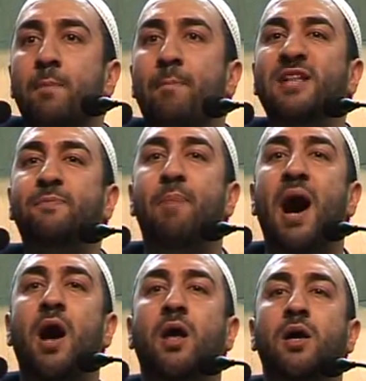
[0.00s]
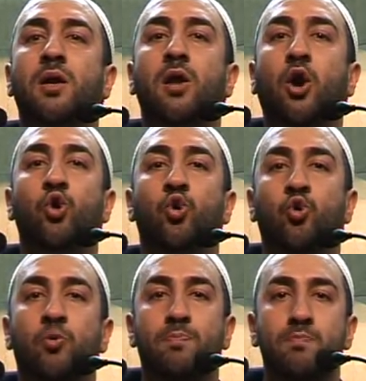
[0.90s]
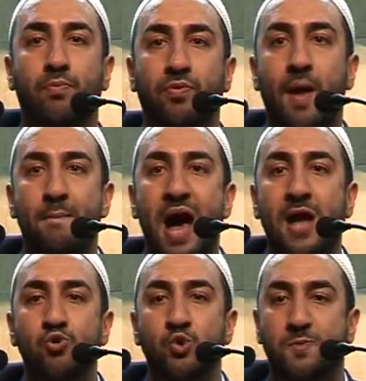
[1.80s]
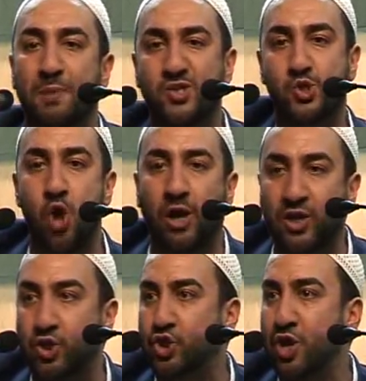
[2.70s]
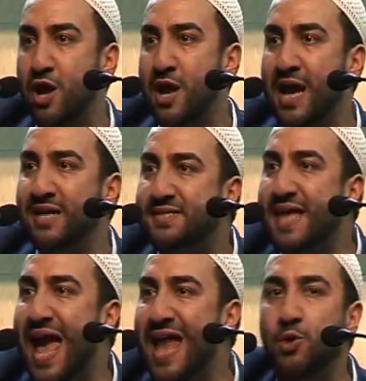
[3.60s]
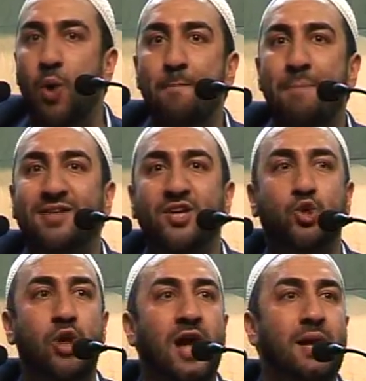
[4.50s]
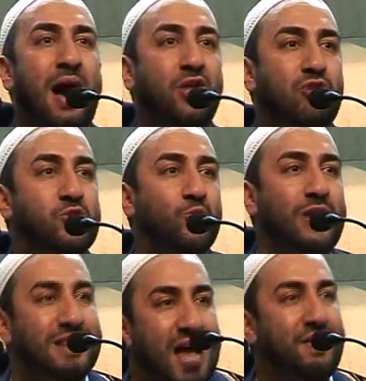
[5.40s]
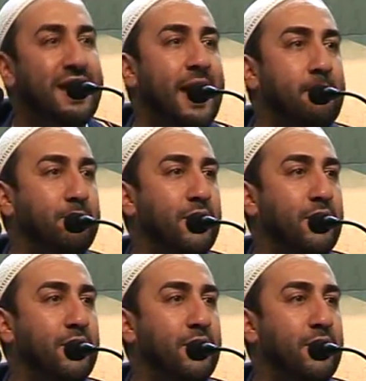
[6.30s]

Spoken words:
But Baqir al-Ulum, the man who splits knowledge, is there anyone better to learn about Rasulullah than him?